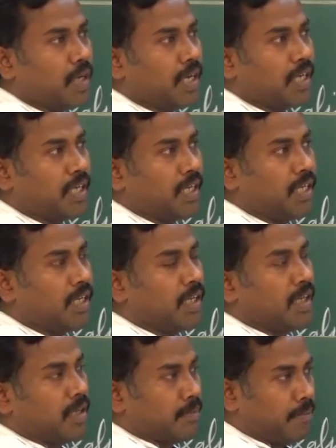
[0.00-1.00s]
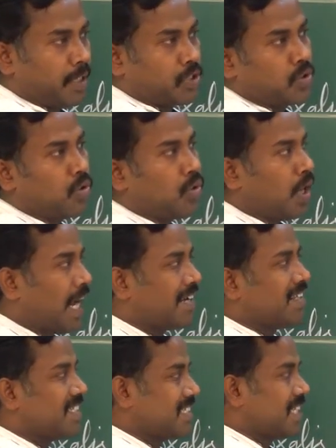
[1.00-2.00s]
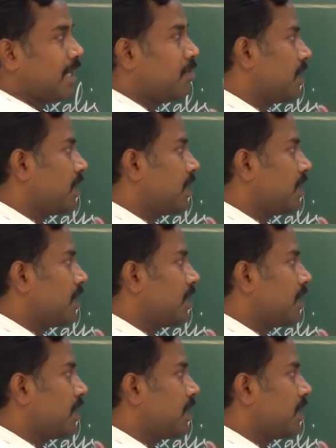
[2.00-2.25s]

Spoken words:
organ mature at the same